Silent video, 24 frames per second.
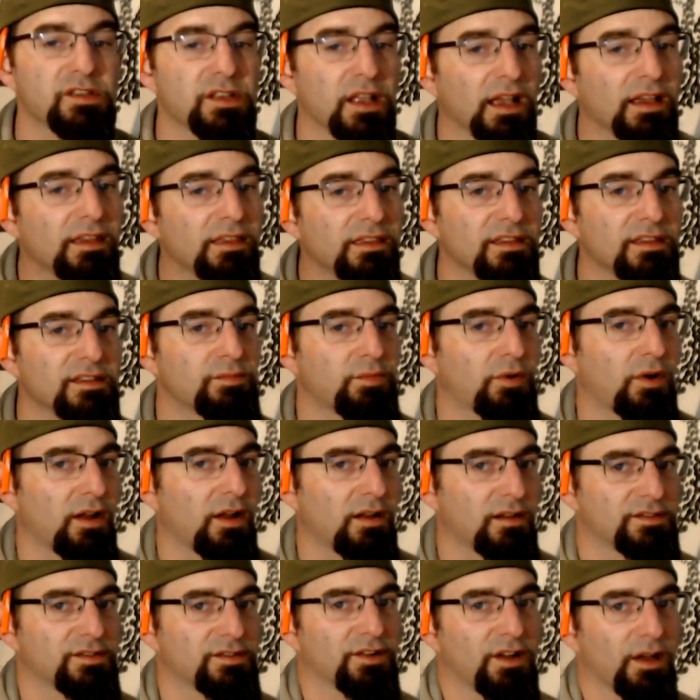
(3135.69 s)
like these
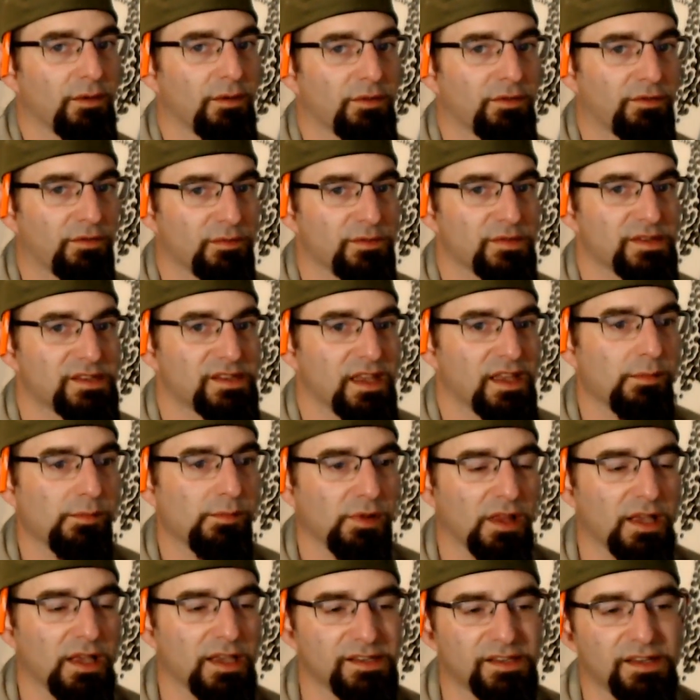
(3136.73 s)
products are coming from the same
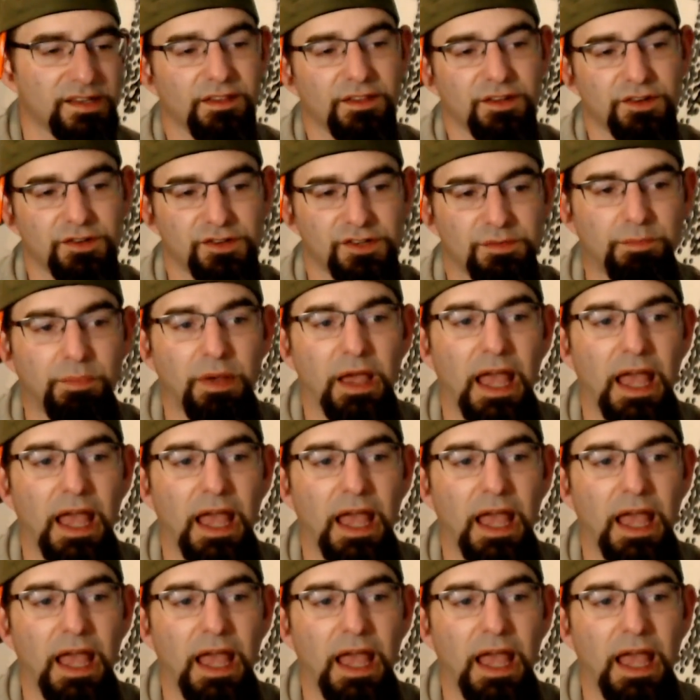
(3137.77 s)
place and they're just